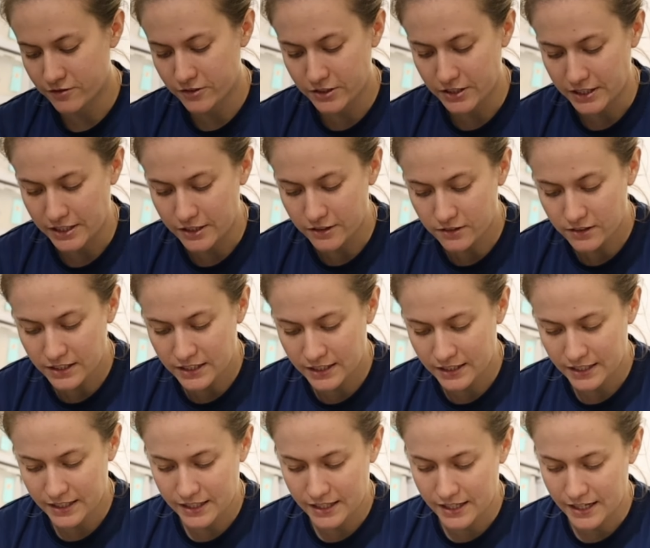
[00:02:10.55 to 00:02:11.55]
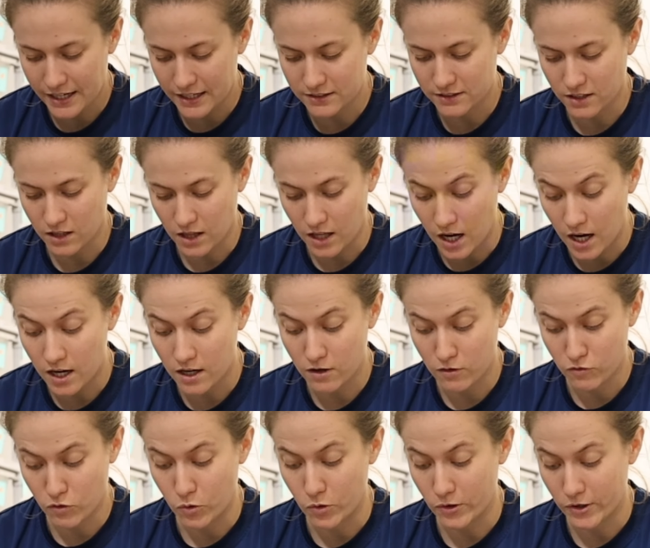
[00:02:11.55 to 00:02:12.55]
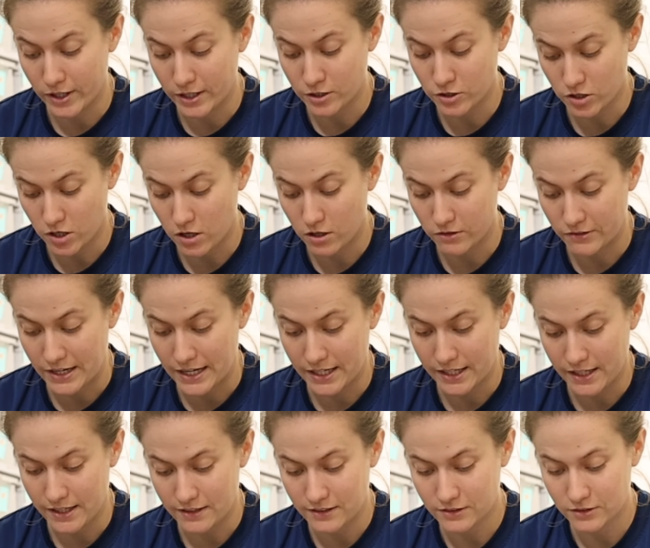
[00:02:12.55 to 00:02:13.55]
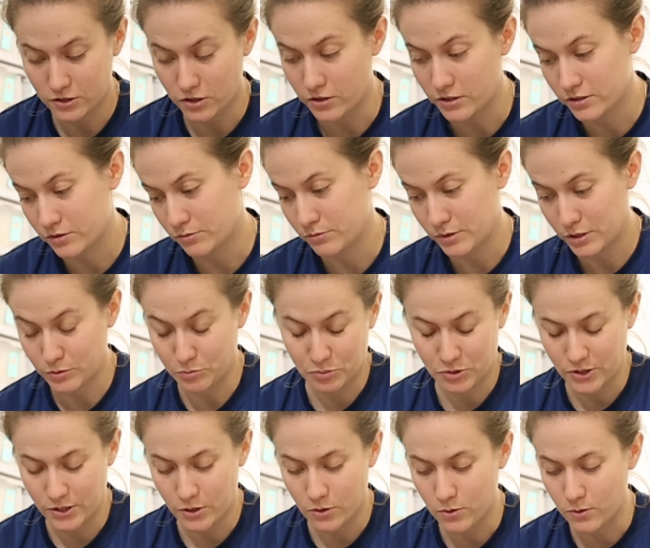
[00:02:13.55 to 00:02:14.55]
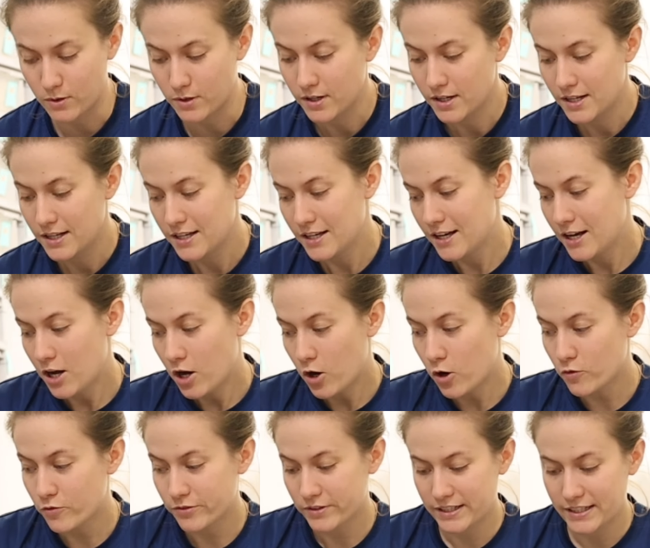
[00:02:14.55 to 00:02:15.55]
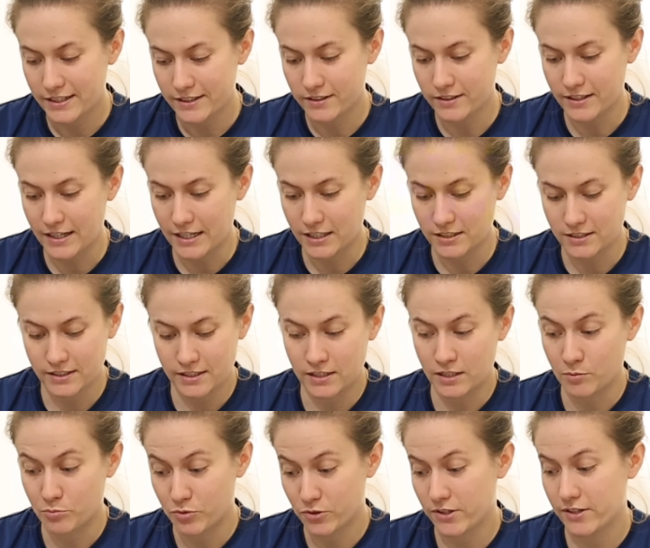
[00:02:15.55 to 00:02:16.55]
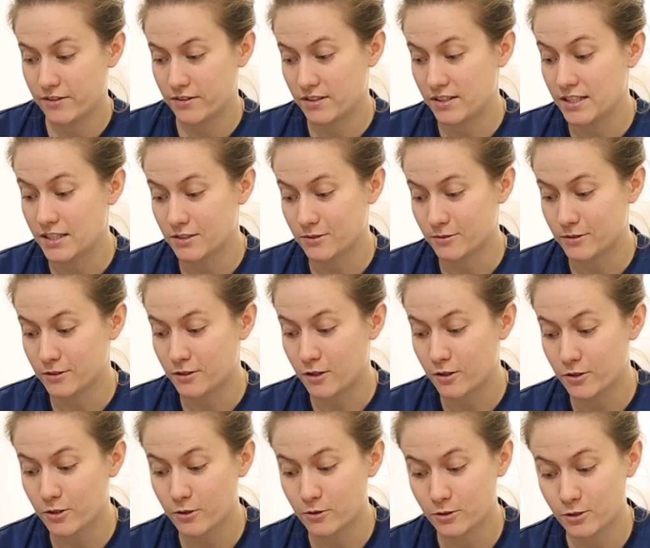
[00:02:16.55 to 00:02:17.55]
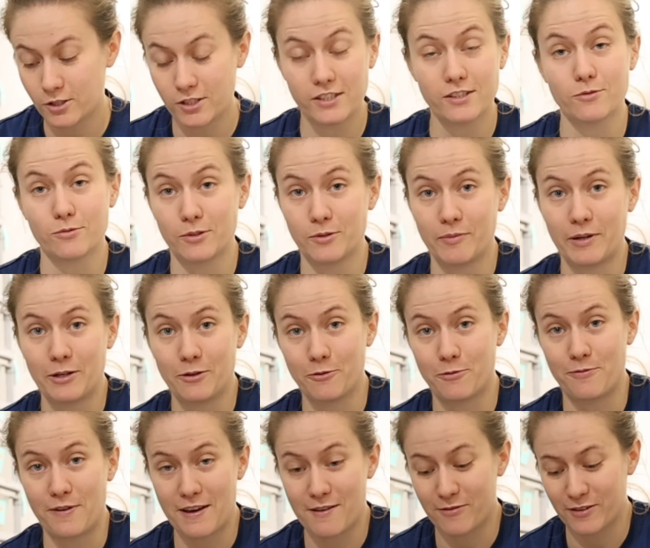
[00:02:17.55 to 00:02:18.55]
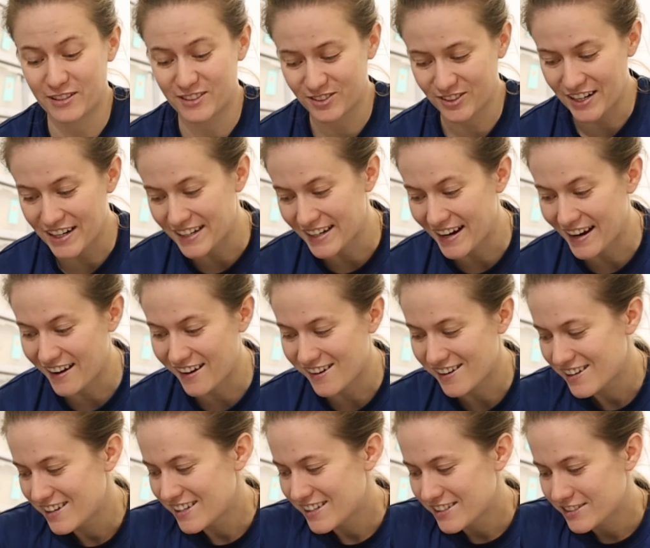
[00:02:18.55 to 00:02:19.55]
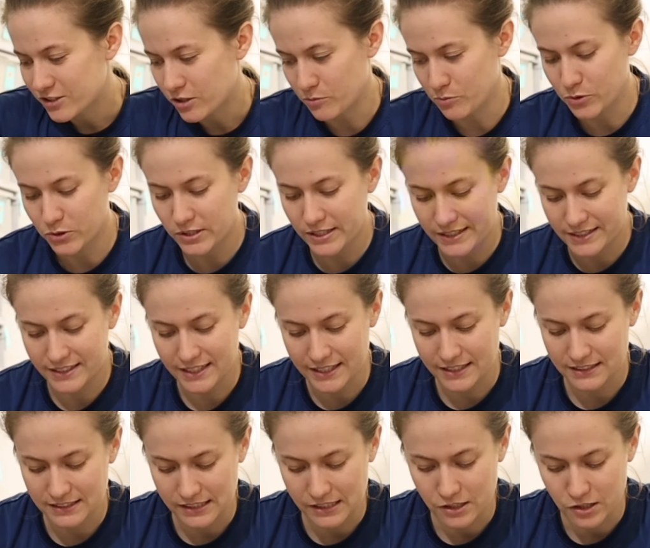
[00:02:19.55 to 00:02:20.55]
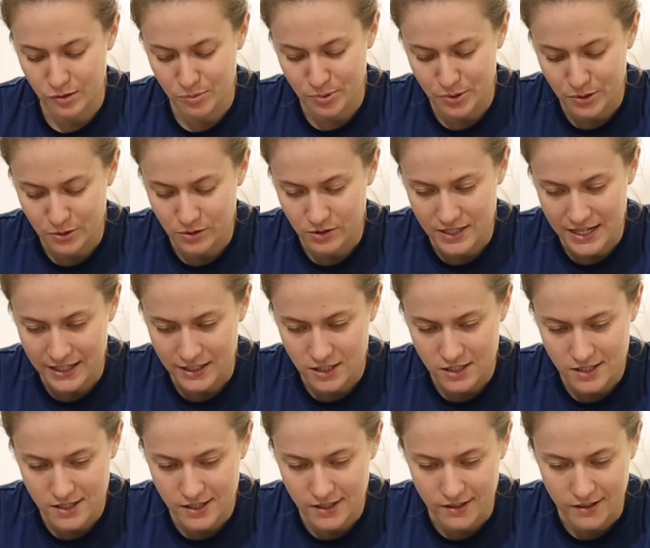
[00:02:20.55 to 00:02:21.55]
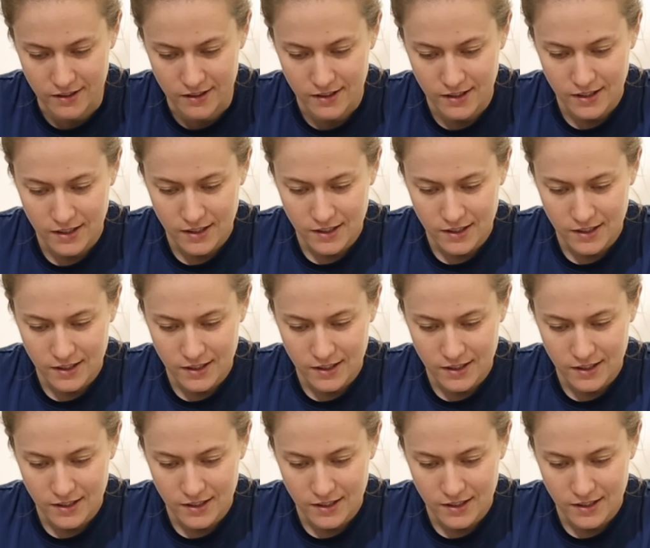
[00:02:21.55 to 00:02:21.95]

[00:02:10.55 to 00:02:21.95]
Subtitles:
For a yearling, he has a lot of orange already. So it's pretty cool. Hopefully he'll actually end up prettier than this one, although she's one of my new favorites right now. So I'm really excited to see her produce next year.